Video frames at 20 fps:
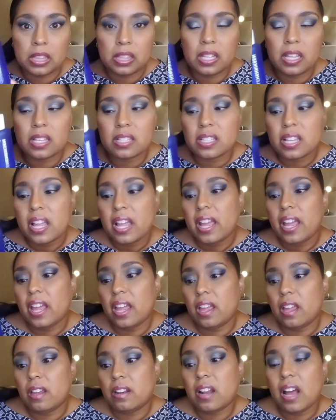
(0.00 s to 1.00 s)
this,
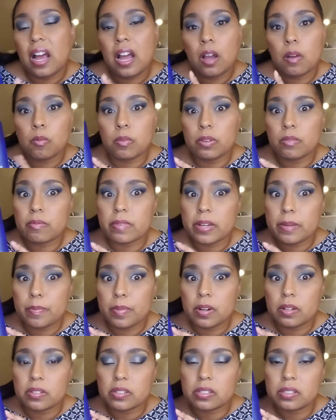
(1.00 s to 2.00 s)
and I would
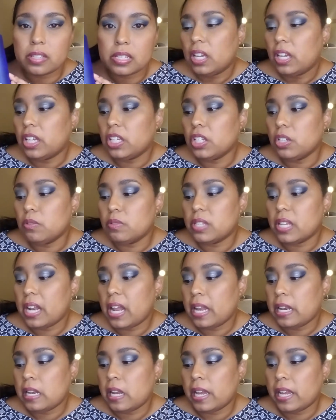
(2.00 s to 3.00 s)
repurchase this. I use it
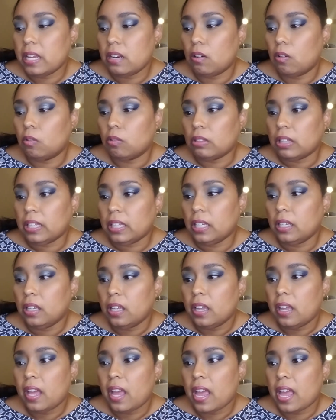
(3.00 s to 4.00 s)
at night only,
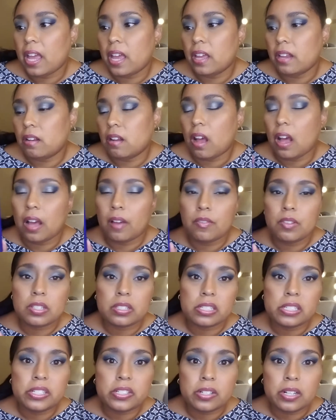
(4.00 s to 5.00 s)
and
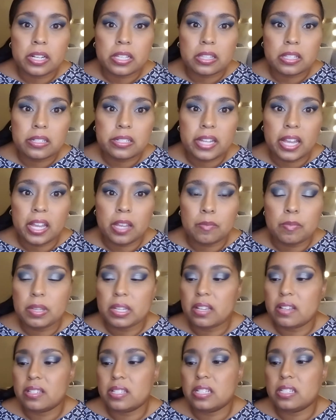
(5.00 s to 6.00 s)
obviously during the day,
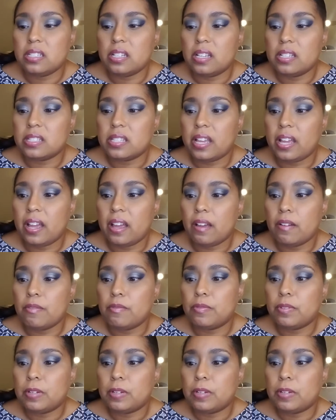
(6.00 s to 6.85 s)
because it does have